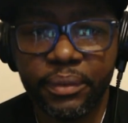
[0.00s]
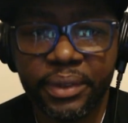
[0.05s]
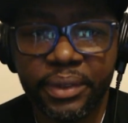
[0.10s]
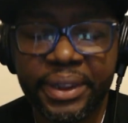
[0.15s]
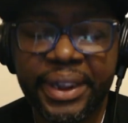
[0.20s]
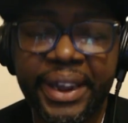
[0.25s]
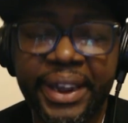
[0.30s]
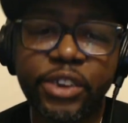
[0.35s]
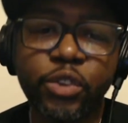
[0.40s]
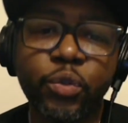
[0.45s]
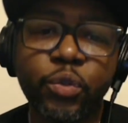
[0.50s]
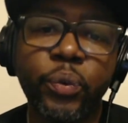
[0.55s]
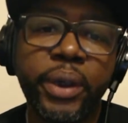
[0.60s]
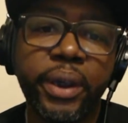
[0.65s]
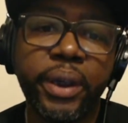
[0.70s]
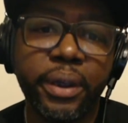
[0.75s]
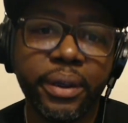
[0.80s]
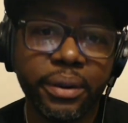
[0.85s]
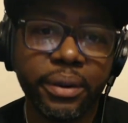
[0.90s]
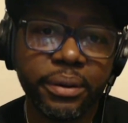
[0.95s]
last
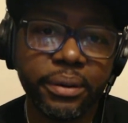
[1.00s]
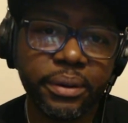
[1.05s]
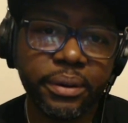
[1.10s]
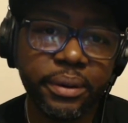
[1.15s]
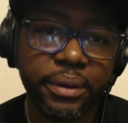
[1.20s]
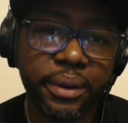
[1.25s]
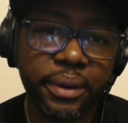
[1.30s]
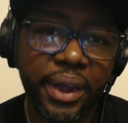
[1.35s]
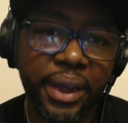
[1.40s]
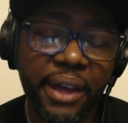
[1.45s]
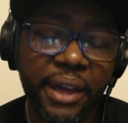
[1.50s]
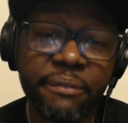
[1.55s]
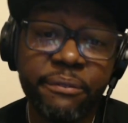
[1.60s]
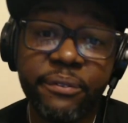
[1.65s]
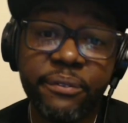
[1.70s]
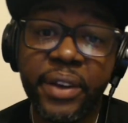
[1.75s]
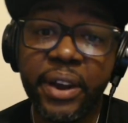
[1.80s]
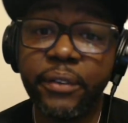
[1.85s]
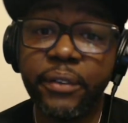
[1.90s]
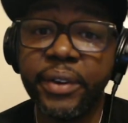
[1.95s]
week at
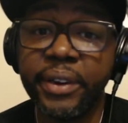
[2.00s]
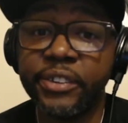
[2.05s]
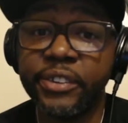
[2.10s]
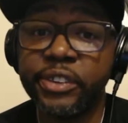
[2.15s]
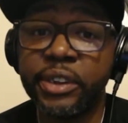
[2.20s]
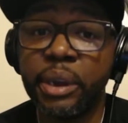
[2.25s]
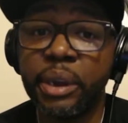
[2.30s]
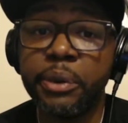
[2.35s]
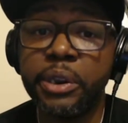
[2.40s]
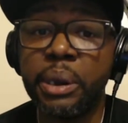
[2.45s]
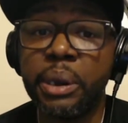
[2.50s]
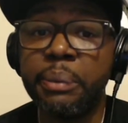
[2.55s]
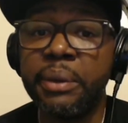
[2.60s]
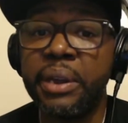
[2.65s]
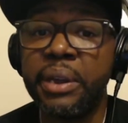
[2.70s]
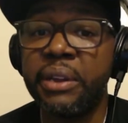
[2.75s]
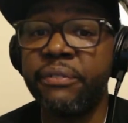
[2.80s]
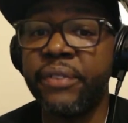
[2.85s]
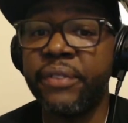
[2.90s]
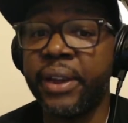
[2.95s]
various
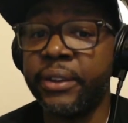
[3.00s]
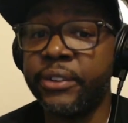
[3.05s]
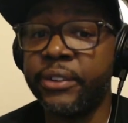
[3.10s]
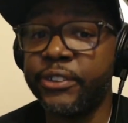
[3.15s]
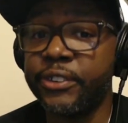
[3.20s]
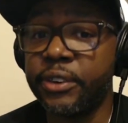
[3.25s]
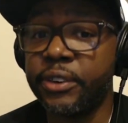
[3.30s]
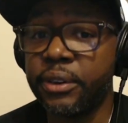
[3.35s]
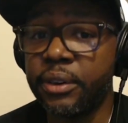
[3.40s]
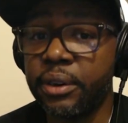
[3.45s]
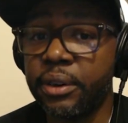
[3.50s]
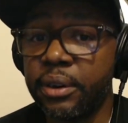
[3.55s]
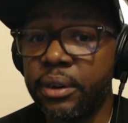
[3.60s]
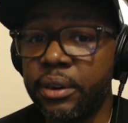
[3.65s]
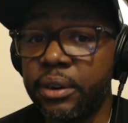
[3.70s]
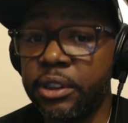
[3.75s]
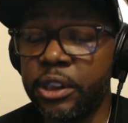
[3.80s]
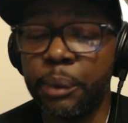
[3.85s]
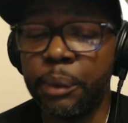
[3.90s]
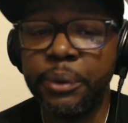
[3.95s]
WWE events.
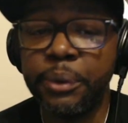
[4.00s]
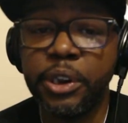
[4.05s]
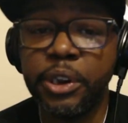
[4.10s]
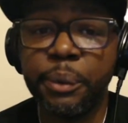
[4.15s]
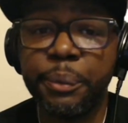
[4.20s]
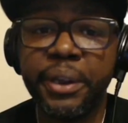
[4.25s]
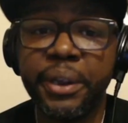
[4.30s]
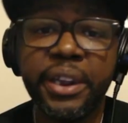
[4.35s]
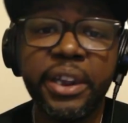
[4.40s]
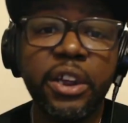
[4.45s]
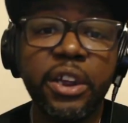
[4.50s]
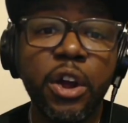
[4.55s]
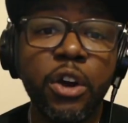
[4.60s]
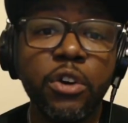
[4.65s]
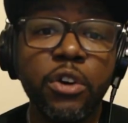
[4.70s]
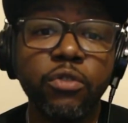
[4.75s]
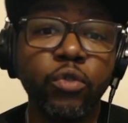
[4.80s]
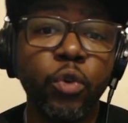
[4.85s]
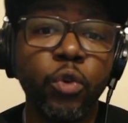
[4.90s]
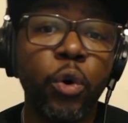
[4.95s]
WWE
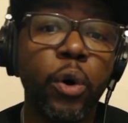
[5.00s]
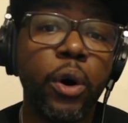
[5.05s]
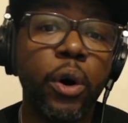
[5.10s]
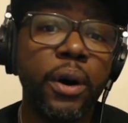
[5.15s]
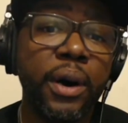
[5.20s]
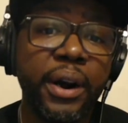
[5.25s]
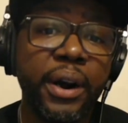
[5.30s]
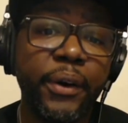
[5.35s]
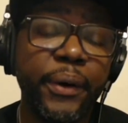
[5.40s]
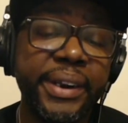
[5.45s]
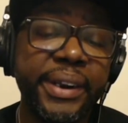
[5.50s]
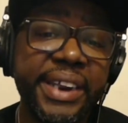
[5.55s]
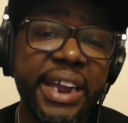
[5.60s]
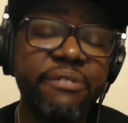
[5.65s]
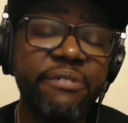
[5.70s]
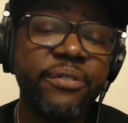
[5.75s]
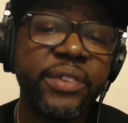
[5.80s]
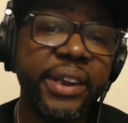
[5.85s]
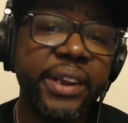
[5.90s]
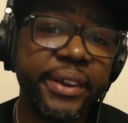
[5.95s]
Raw on
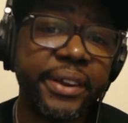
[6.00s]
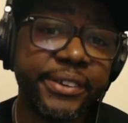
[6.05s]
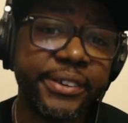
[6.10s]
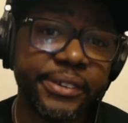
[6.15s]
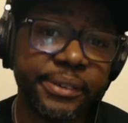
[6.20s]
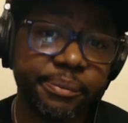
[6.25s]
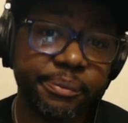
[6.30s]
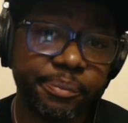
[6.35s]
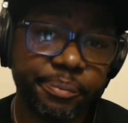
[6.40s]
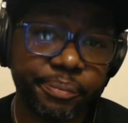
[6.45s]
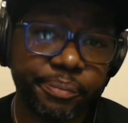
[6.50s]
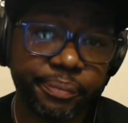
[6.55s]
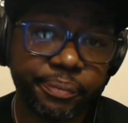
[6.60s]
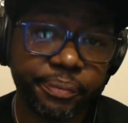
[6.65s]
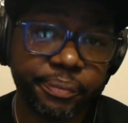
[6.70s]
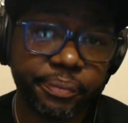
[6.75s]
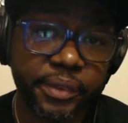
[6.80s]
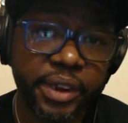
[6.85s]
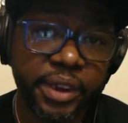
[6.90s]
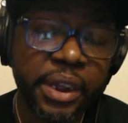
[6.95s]
Netflix,
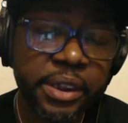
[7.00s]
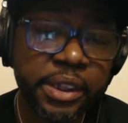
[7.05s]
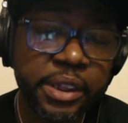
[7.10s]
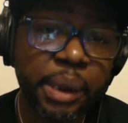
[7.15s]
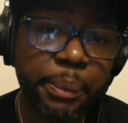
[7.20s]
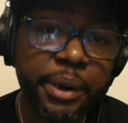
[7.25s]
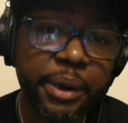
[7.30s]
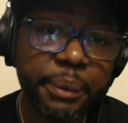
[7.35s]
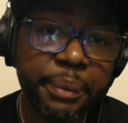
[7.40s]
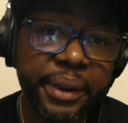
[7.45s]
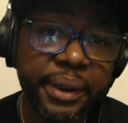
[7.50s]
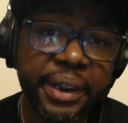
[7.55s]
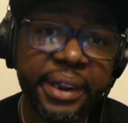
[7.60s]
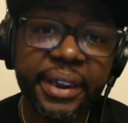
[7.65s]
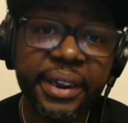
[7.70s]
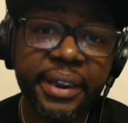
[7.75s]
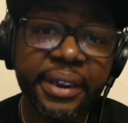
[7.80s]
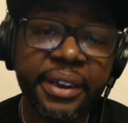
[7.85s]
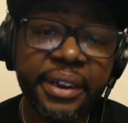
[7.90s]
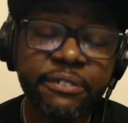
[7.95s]
WWE
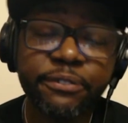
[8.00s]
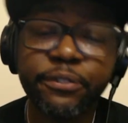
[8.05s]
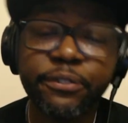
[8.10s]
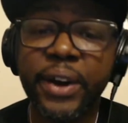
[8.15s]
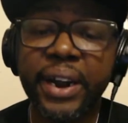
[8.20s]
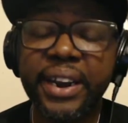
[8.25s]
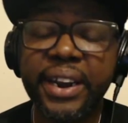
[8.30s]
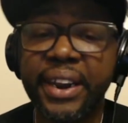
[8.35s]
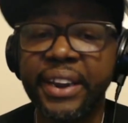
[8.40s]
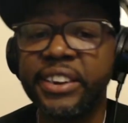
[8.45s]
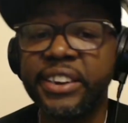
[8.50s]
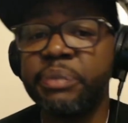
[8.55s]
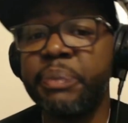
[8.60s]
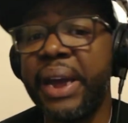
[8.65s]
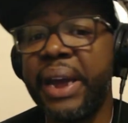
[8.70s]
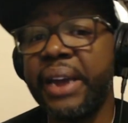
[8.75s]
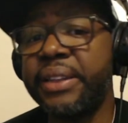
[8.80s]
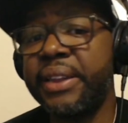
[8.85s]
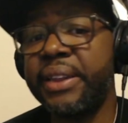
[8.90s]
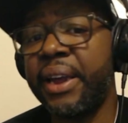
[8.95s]
Friday Night
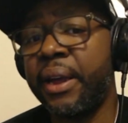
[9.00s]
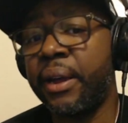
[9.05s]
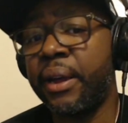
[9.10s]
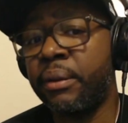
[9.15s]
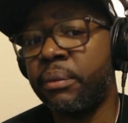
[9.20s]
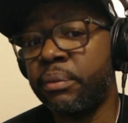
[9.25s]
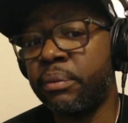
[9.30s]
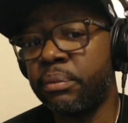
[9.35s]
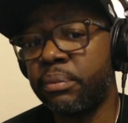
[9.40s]
SmackDown,